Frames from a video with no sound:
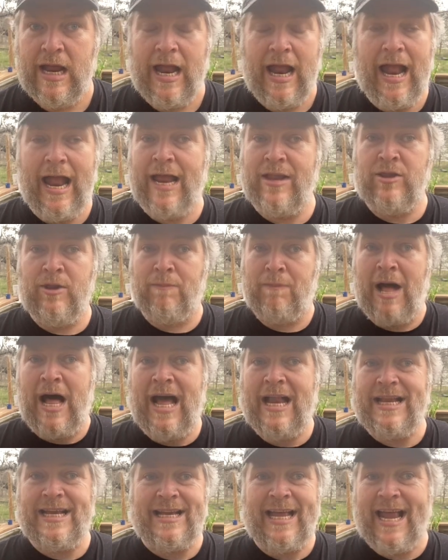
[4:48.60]
And the
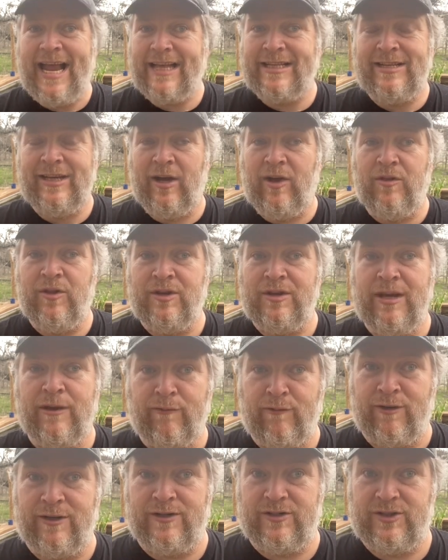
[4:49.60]
body can't tell the
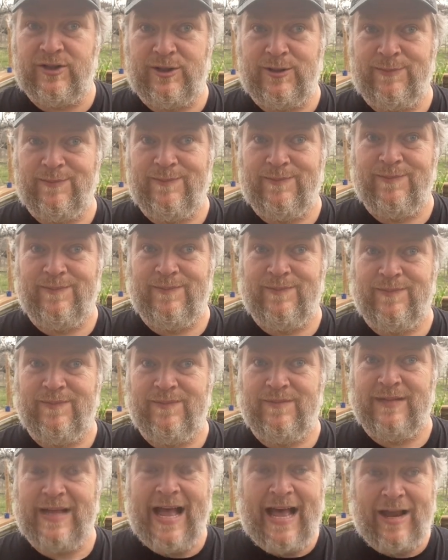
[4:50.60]
difference
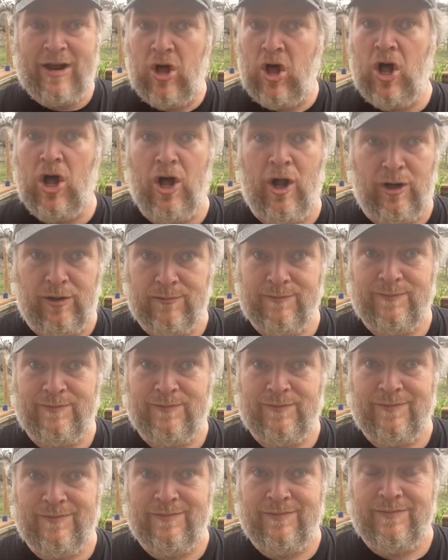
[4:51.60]
at all
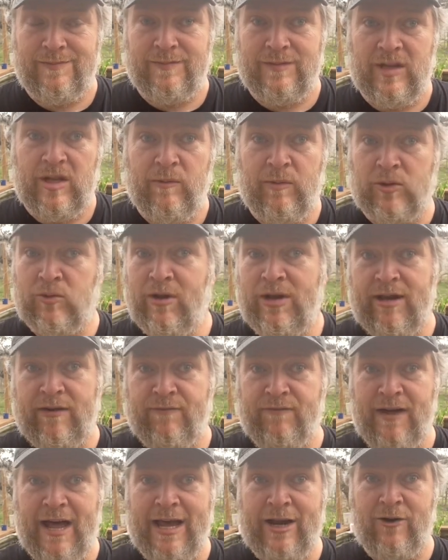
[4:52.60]
between a
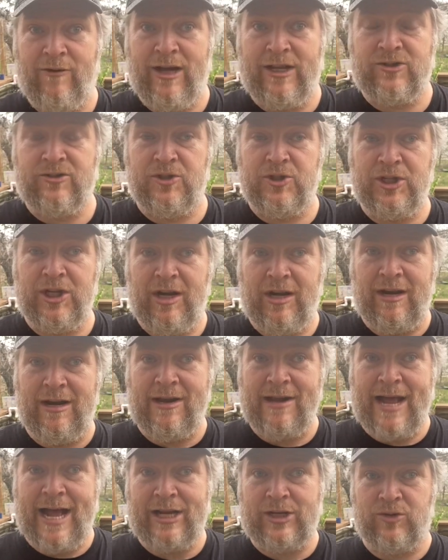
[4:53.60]
phytoestrogen and a
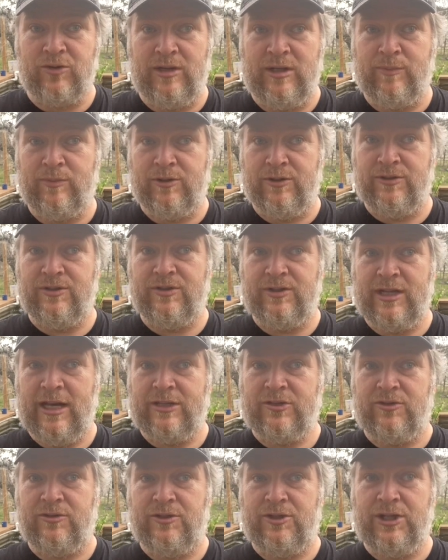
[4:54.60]
naturally produced
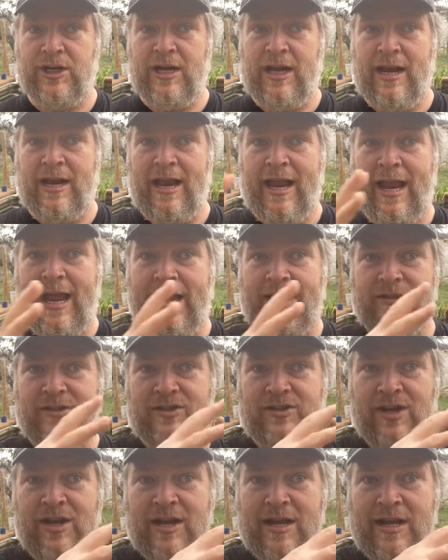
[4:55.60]
estrogen, and
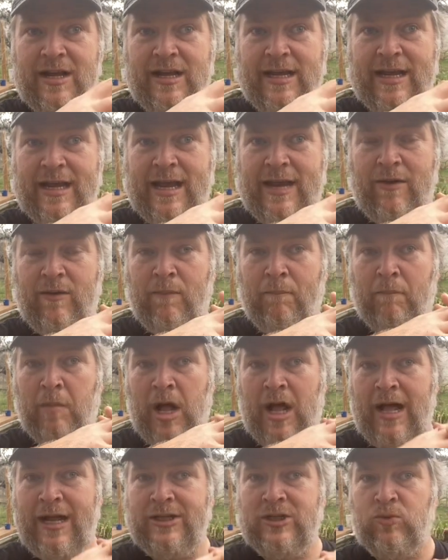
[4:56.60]
hence it
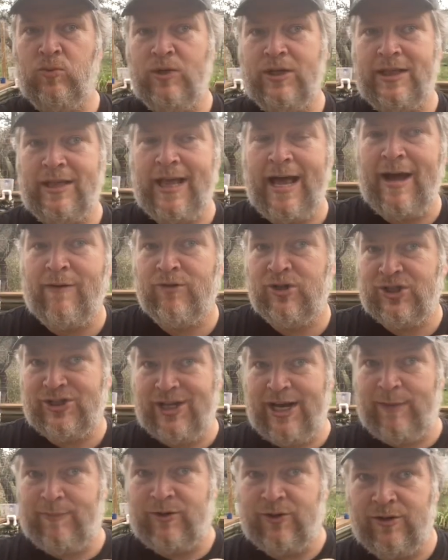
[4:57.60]
bonds with that
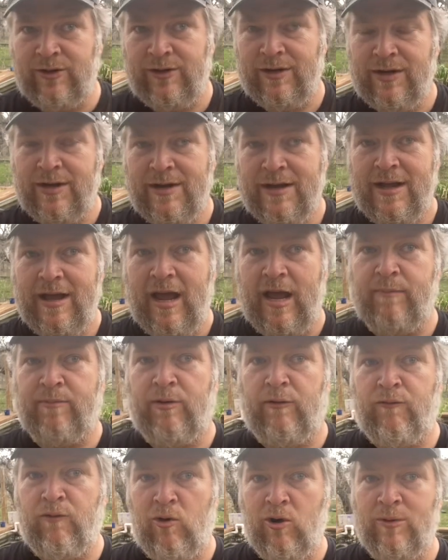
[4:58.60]
receptor and
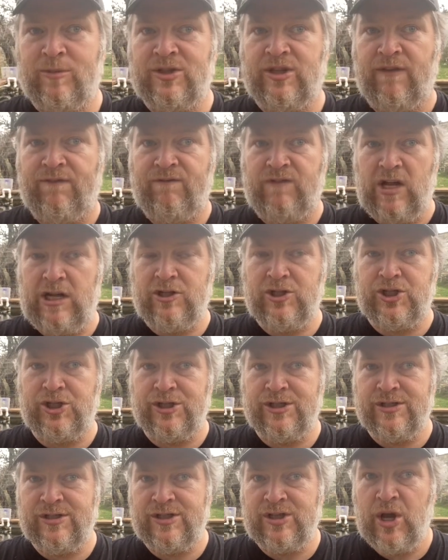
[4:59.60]
performs the
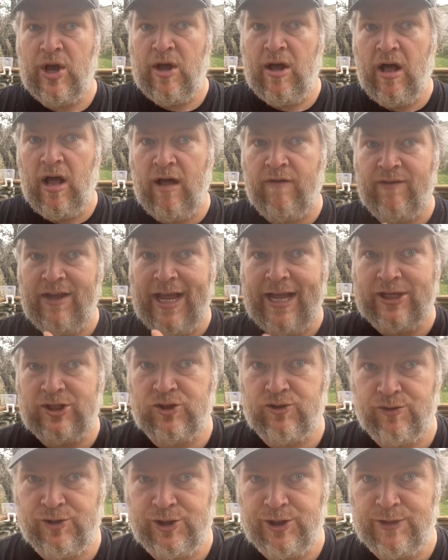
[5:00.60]
functions of
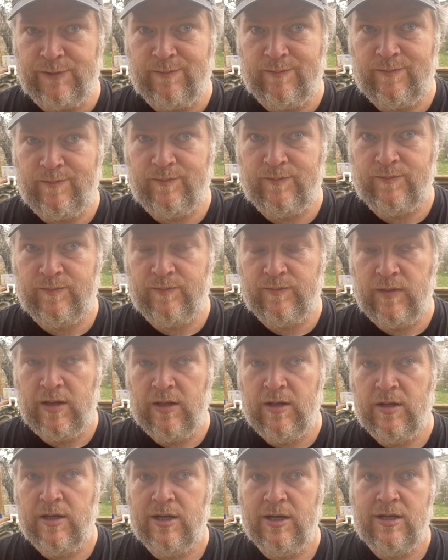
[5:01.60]
estrogen.
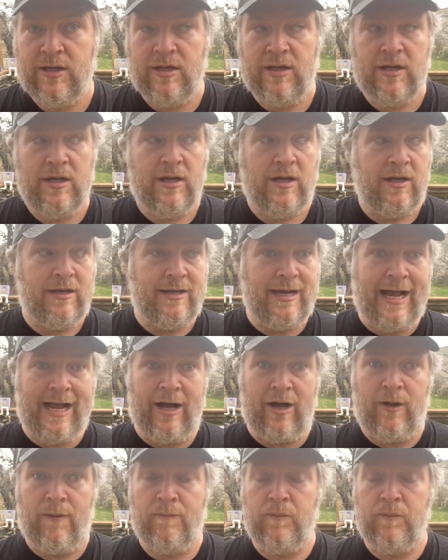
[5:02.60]
Now,